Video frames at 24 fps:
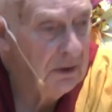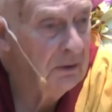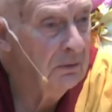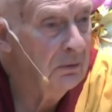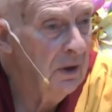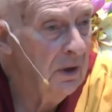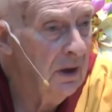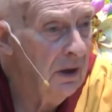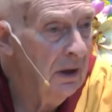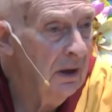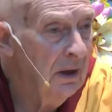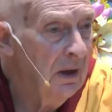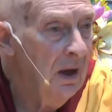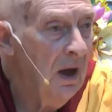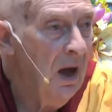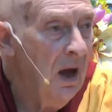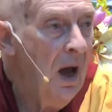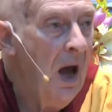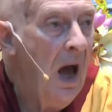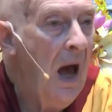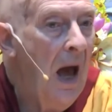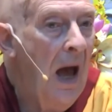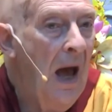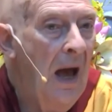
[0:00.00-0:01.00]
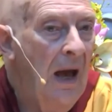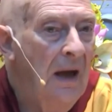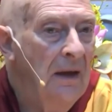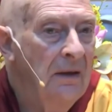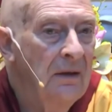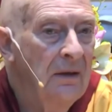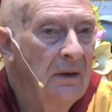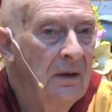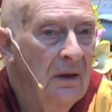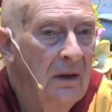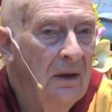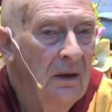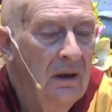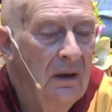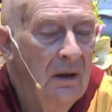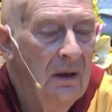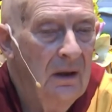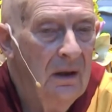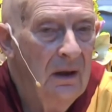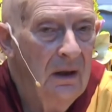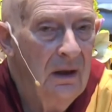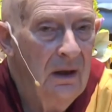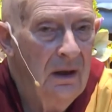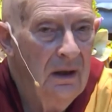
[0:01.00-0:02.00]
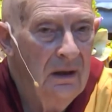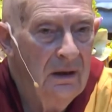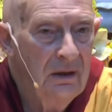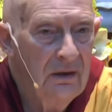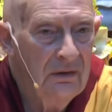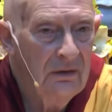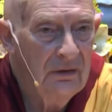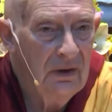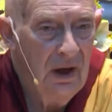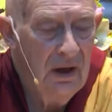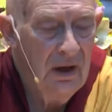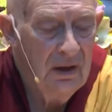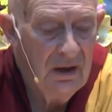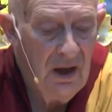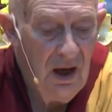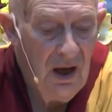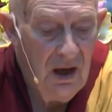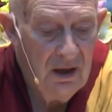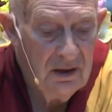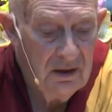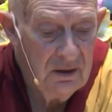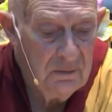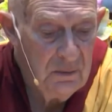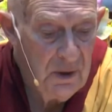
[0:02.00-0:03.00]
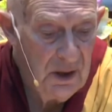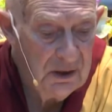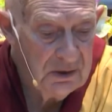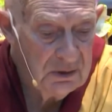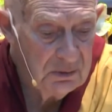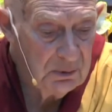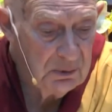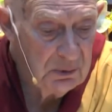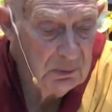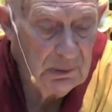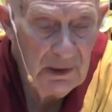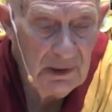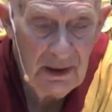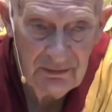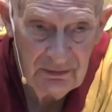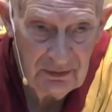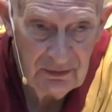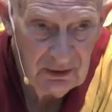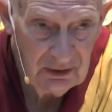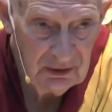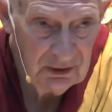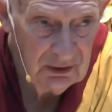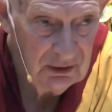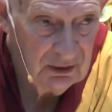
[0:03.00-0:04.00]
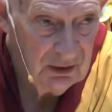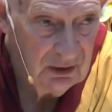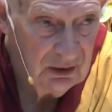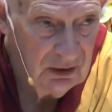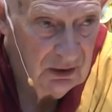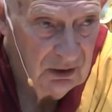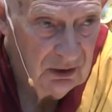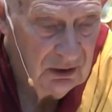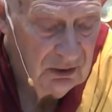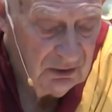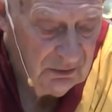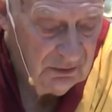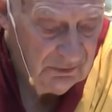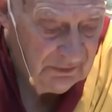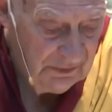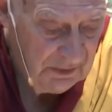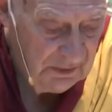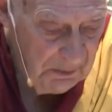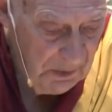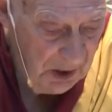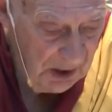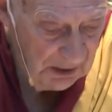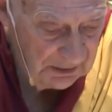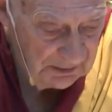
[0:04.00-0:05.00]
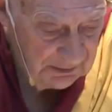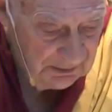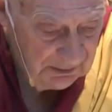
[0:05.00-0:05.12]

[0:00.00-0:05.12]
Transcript: rare, and it is an unimaginable blessing for the mind.